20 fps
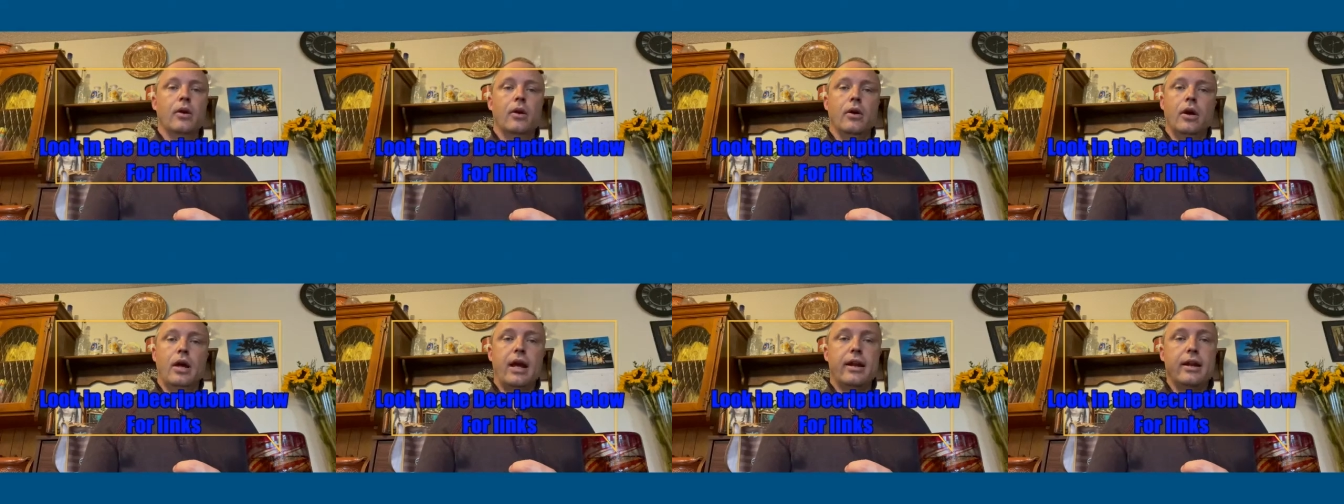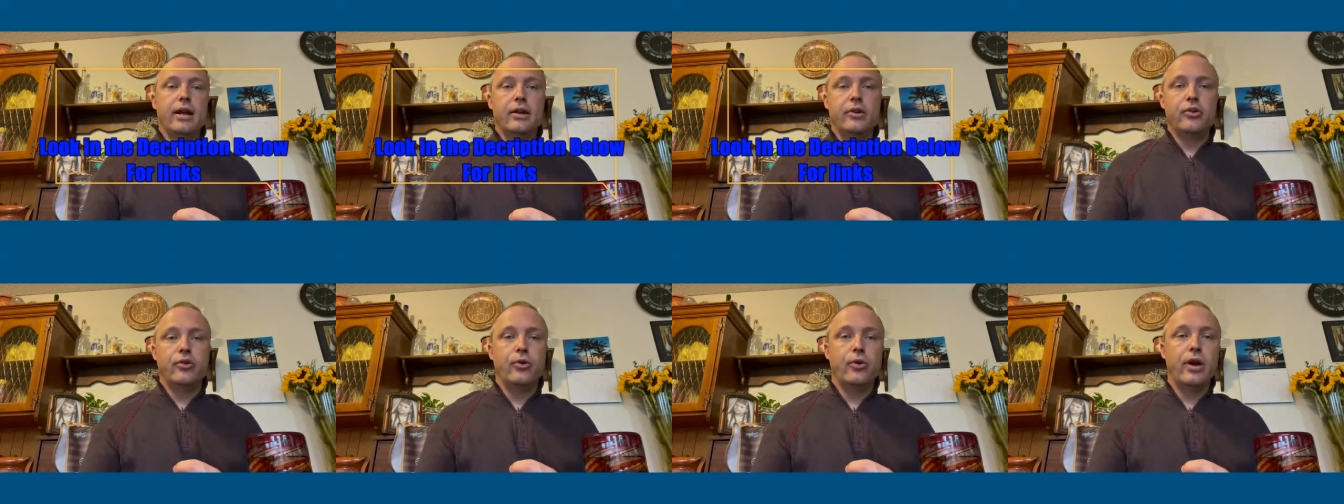And they
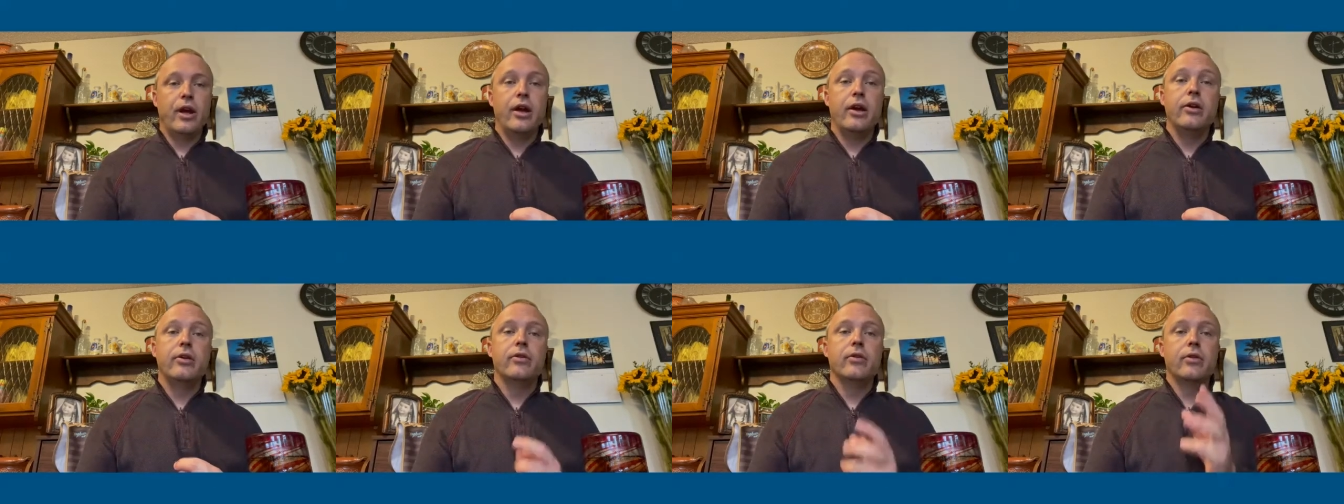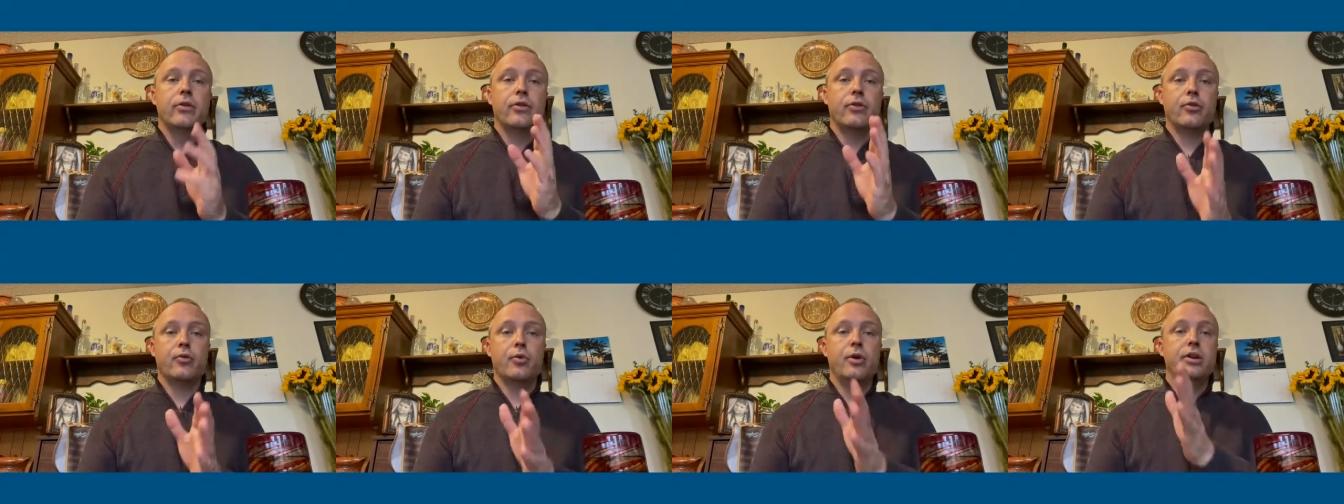do a
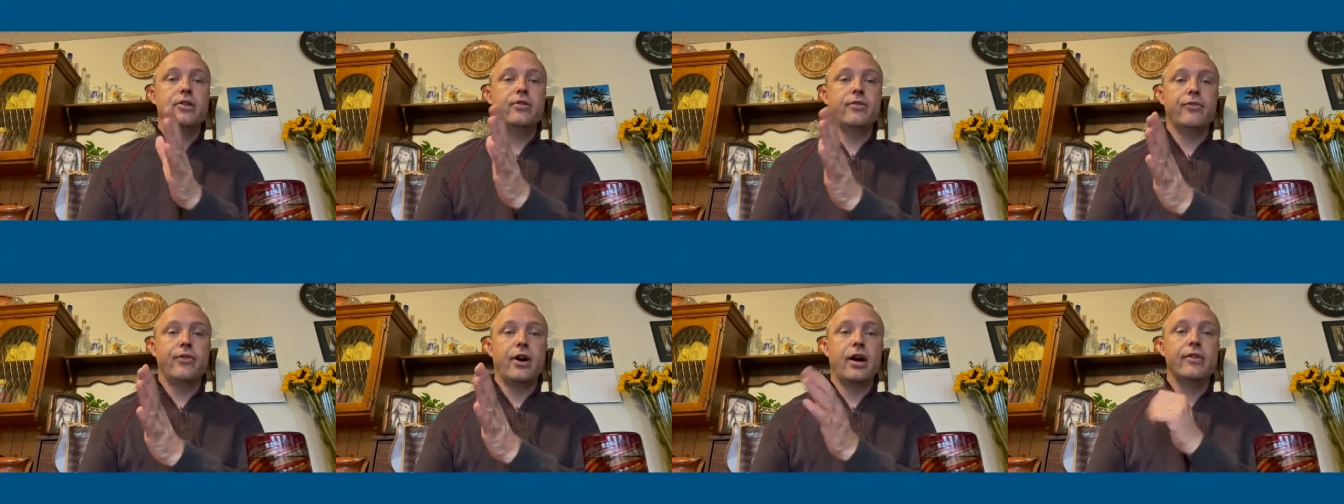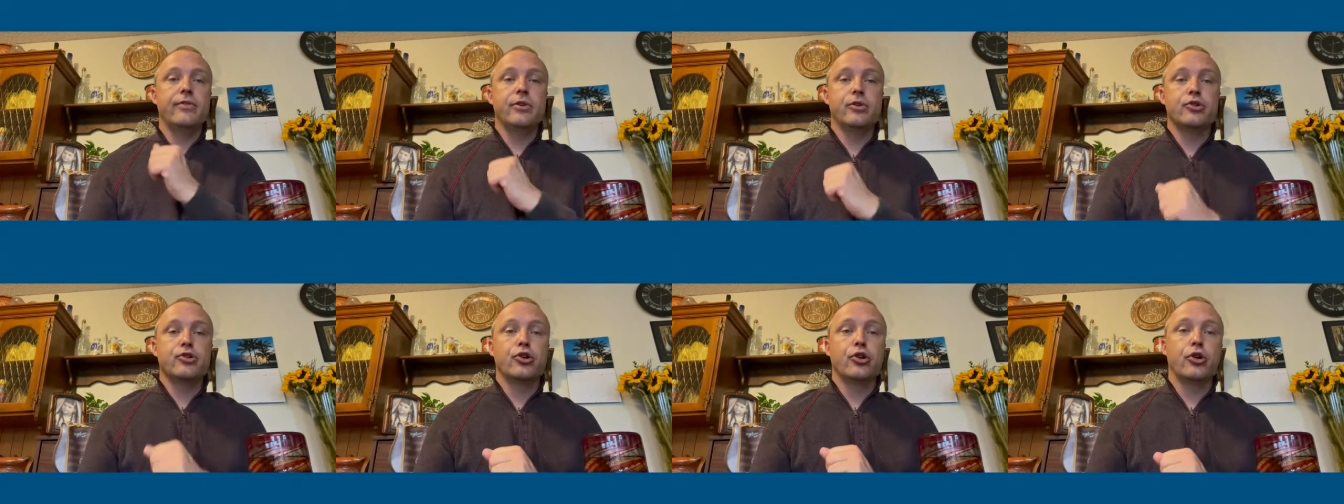three to five year
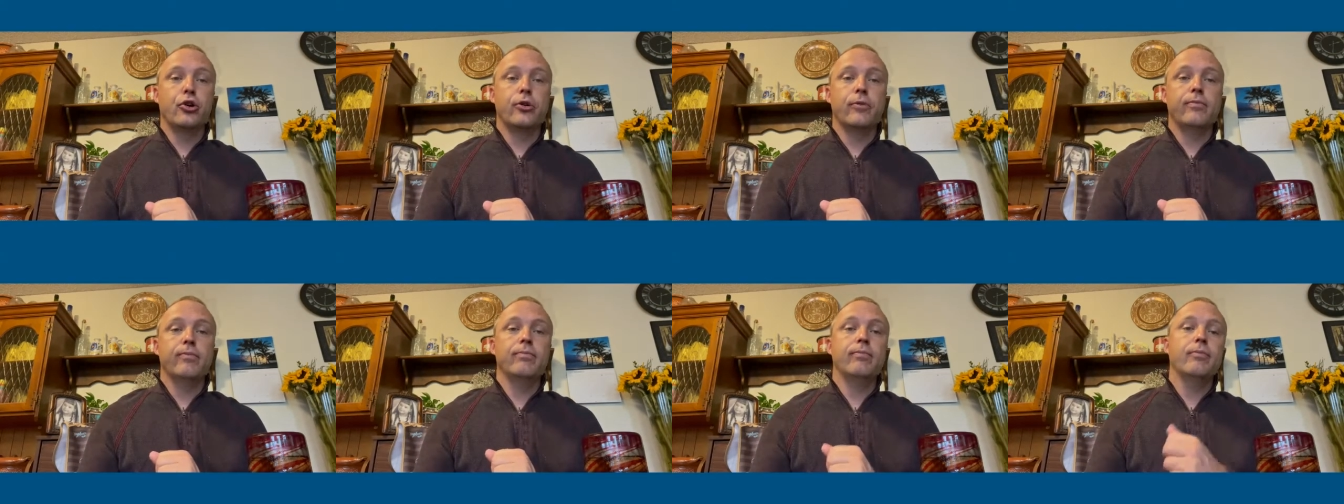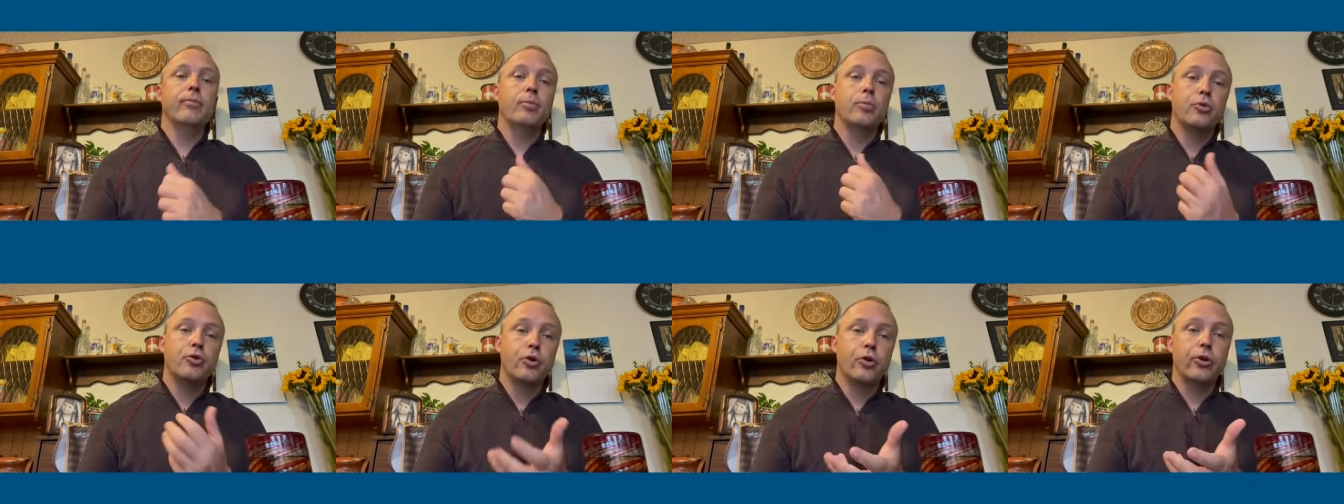term,
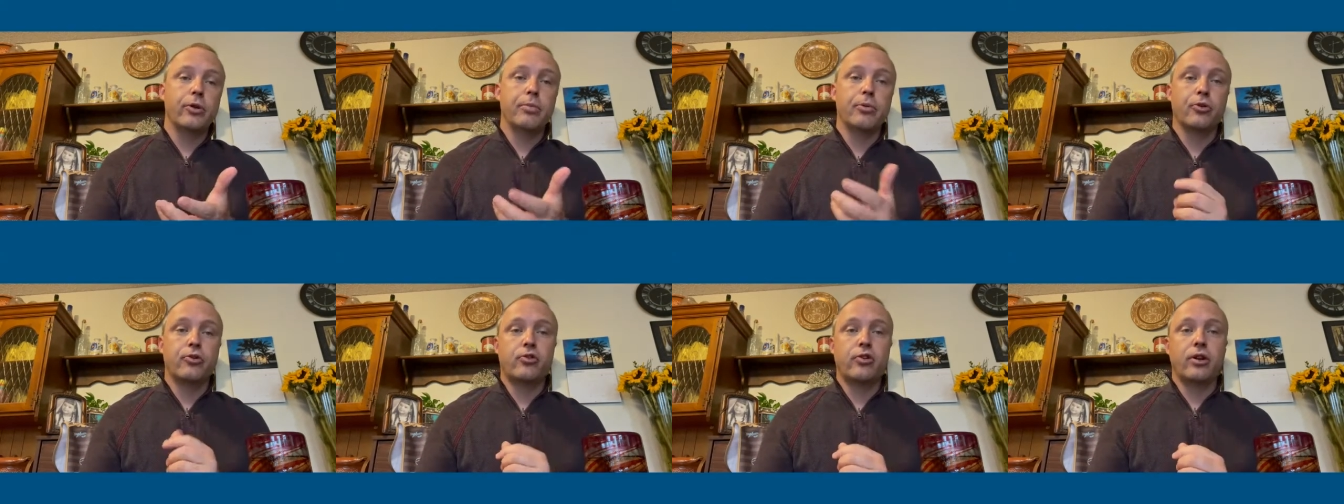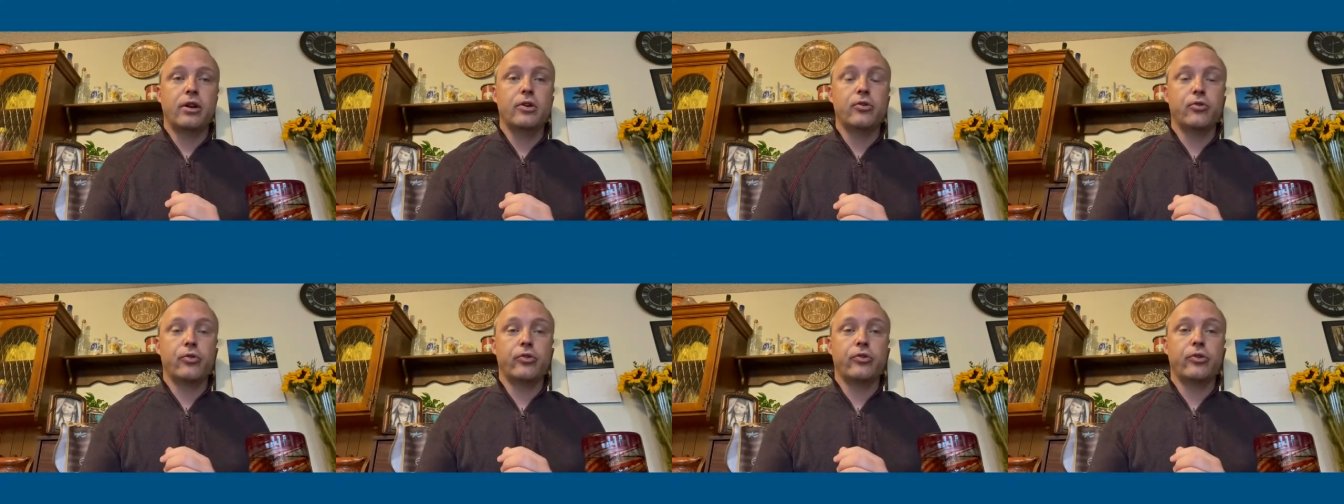30%
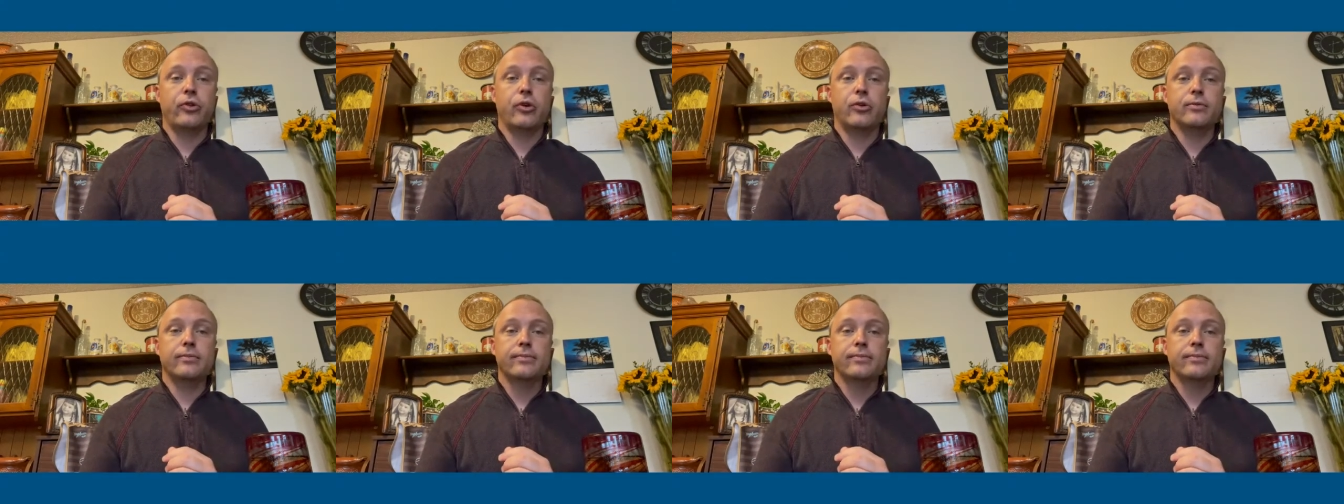interest loan.